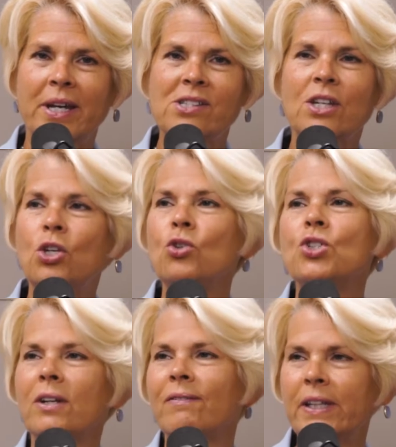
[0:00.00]

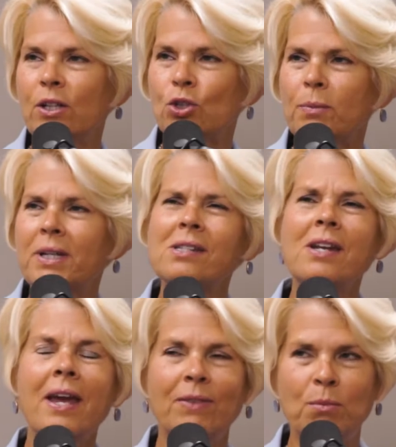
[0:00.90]
execution of leadership, it
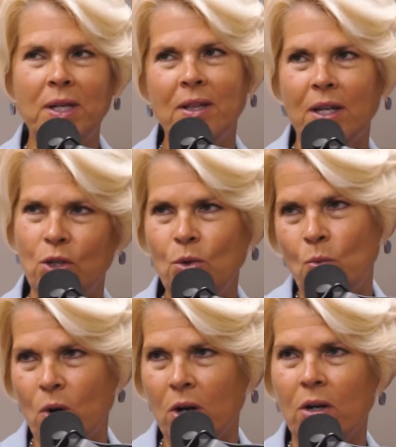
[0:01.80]
doesn't have to be that
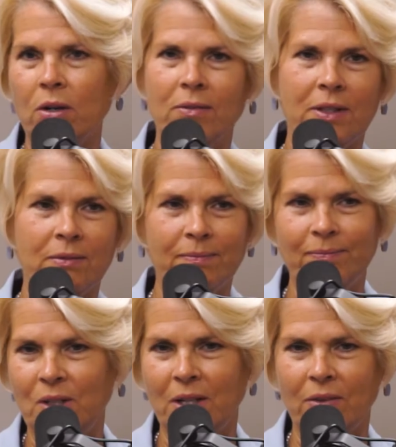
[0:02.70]
you were
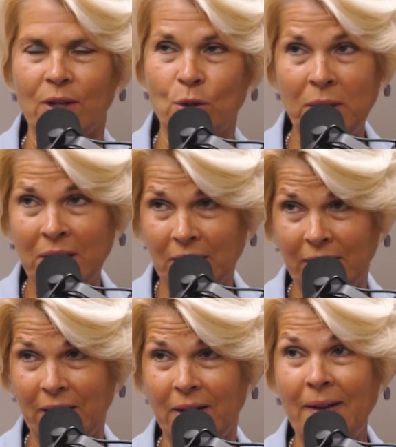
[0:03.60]
the
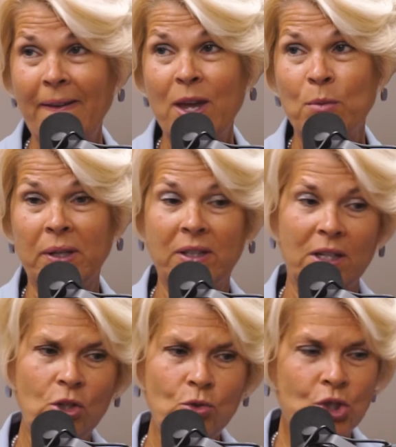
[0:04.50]
committee lead,
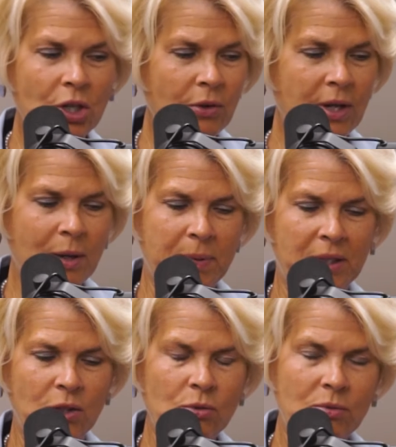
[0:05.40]
but that you showed
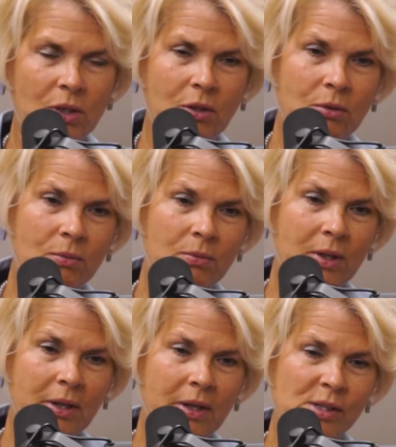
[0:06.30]
up and
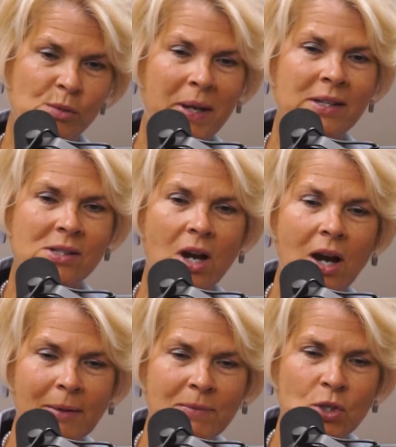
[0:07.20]
you spent
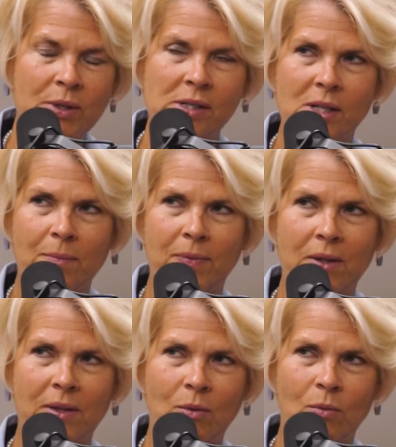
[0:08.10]
time doing
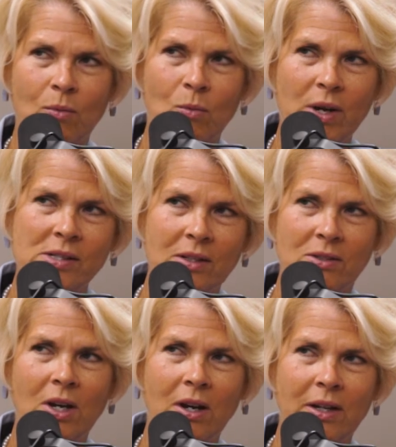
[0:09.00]
something that
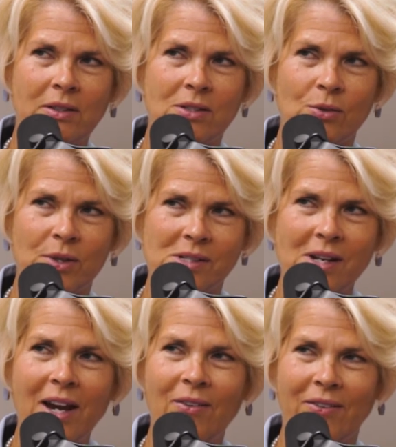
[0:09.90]
wasn't tied to a
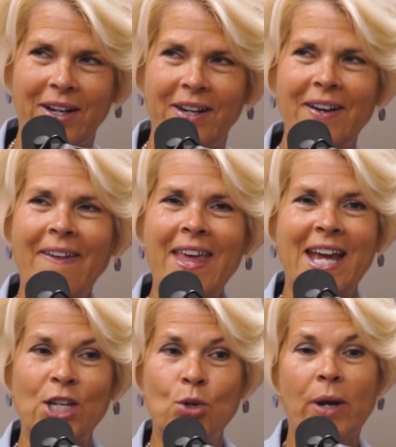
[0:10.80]
salary,
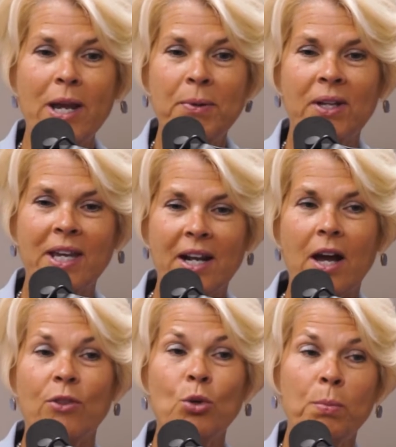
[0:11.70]
and you were able to
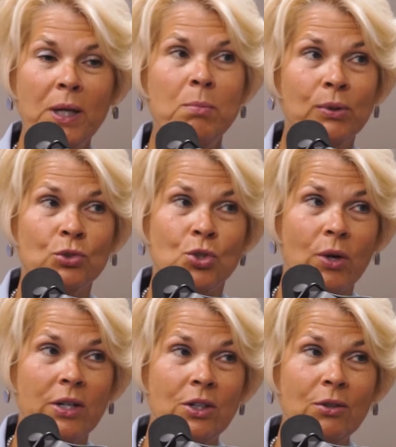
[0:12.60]
get other people
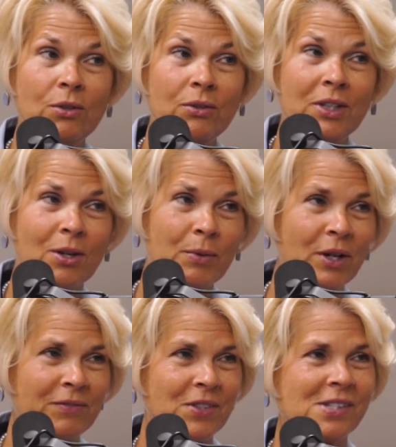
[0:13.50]
join you.
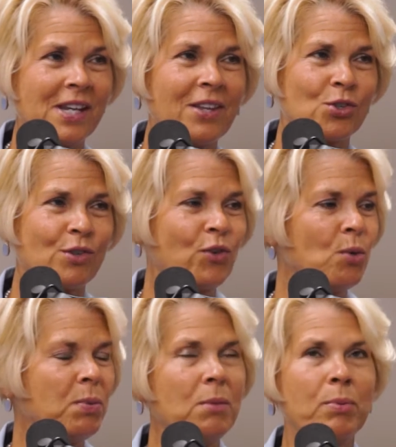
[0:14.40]
We often say there's
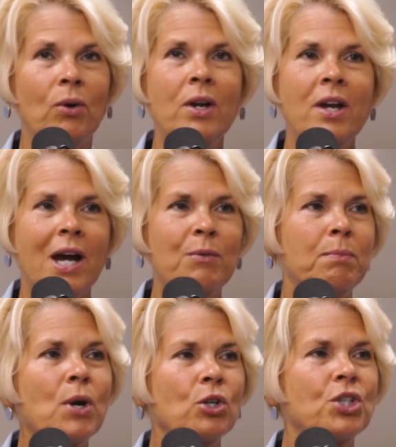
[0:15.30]
a few people
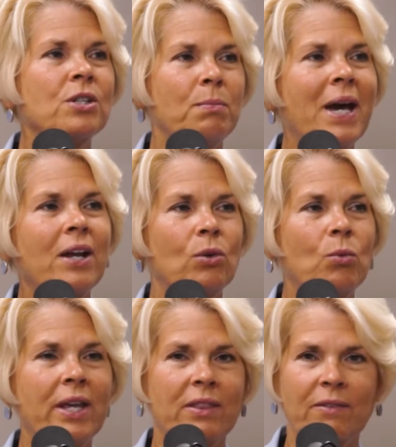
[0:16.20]
I would march into
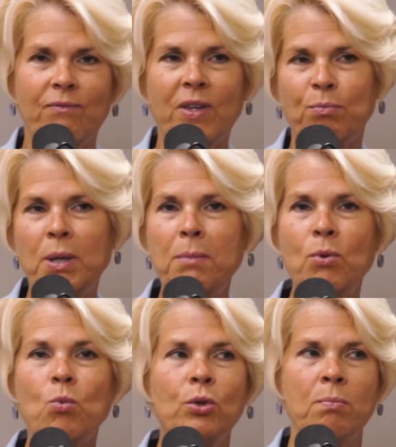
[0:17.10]
battle with. If
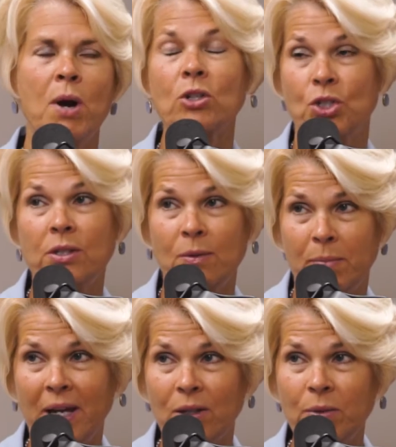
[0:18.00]
people would march
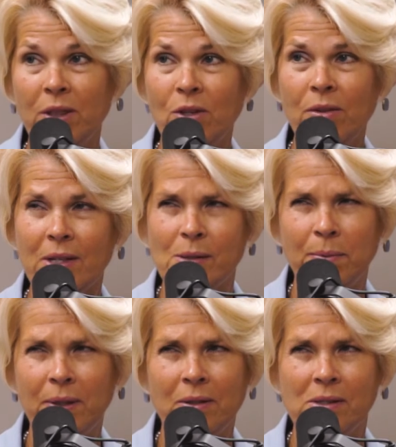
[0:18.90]
into battle with you,
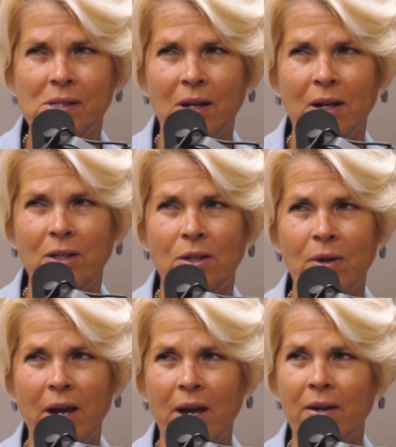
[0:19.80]
that's a pretty good sign
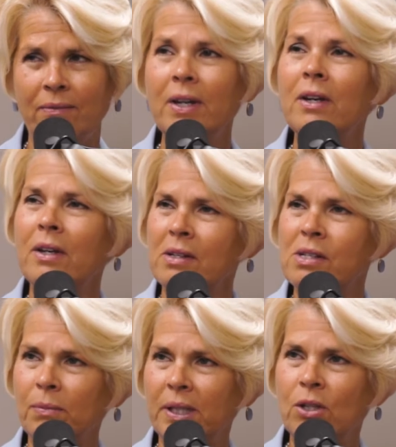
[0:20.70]
you have
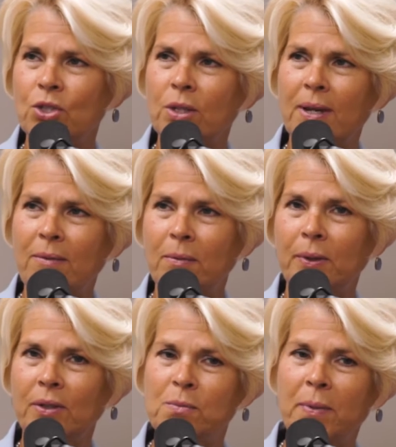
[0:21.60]
some leadership
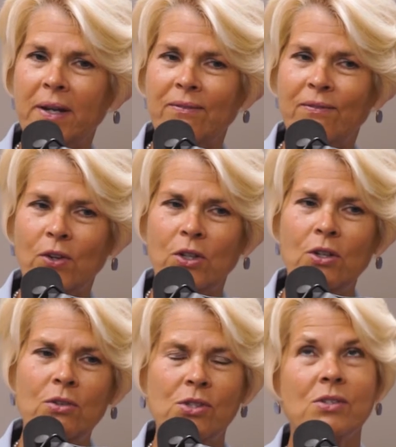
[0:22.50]
capabilities. But for
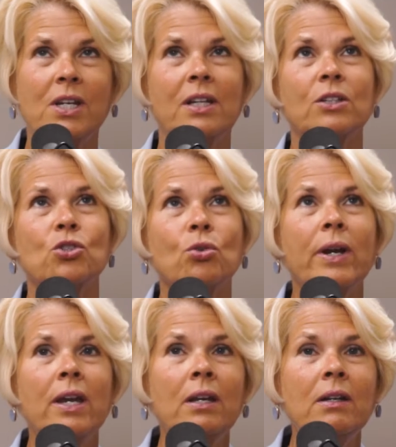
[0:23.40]
you, Suzanne, to
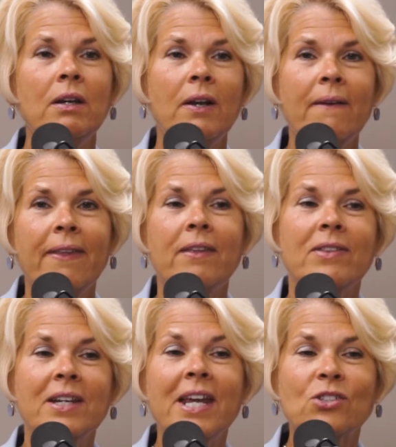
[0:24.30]
train
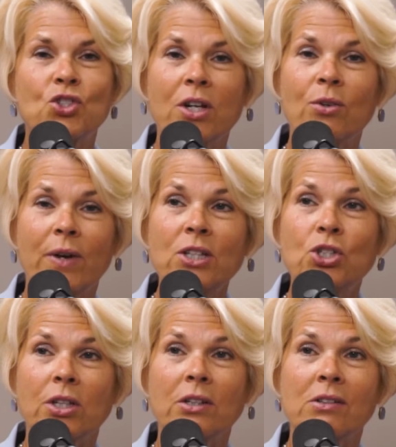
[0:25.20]
the next
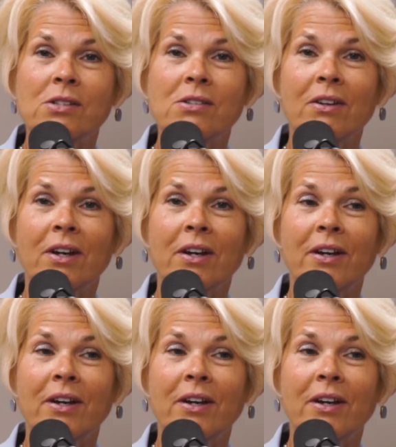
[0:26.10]
generations